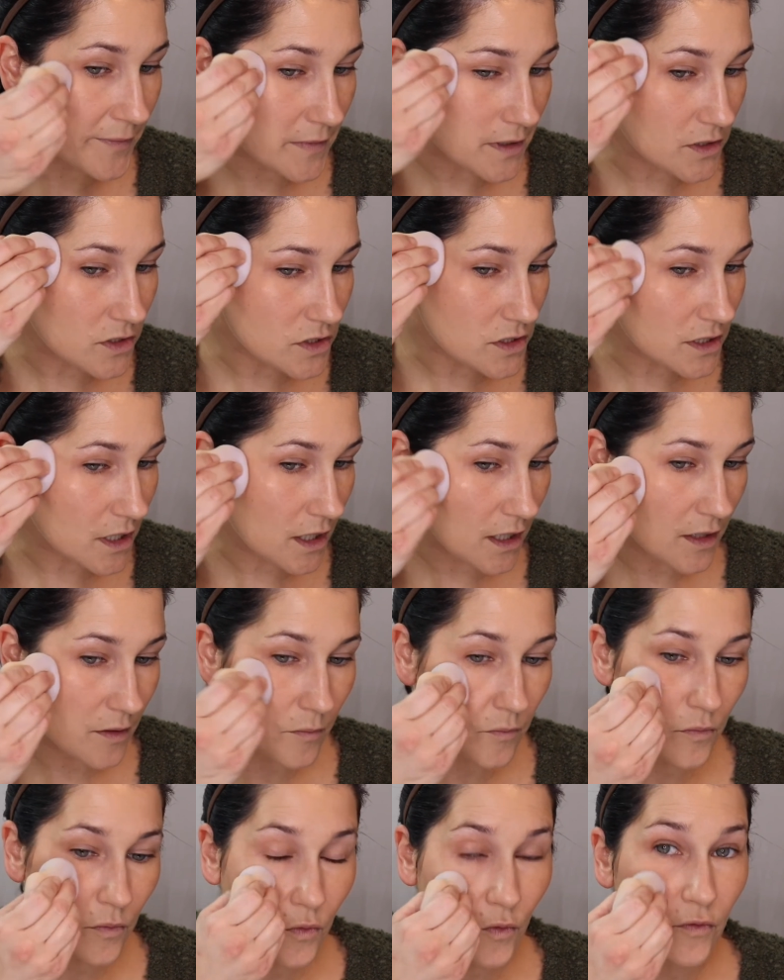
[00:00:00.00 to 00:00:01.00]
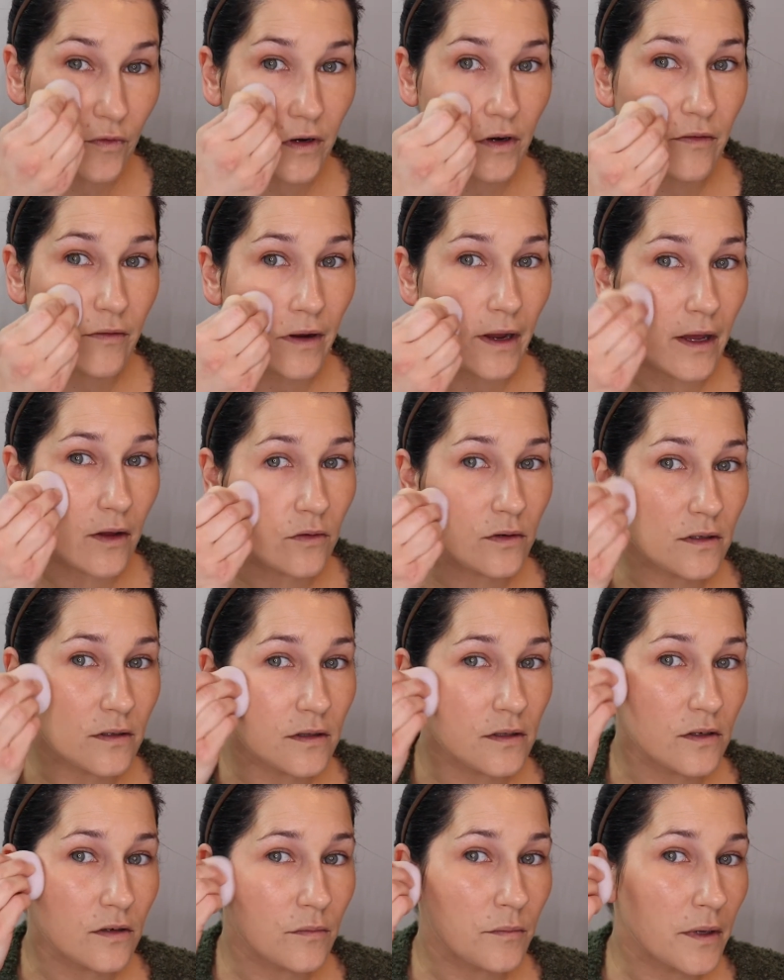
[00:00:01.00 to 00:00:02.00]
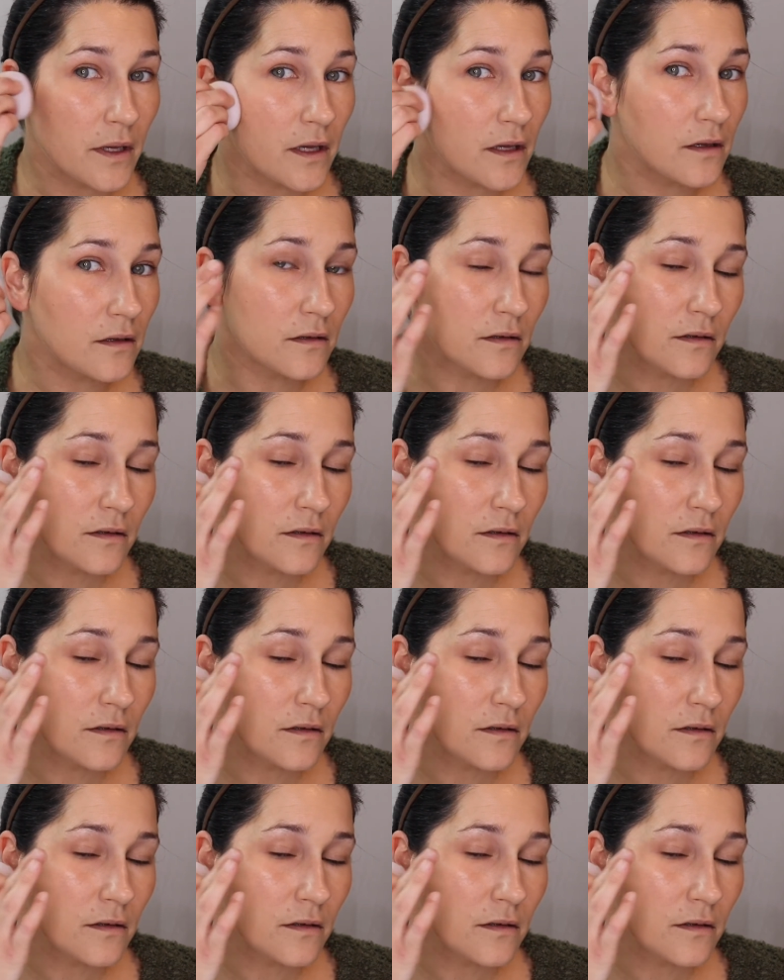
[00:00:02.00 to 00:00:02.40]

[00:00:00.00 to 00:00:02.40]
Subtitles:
and I just kind of move it around a little bit.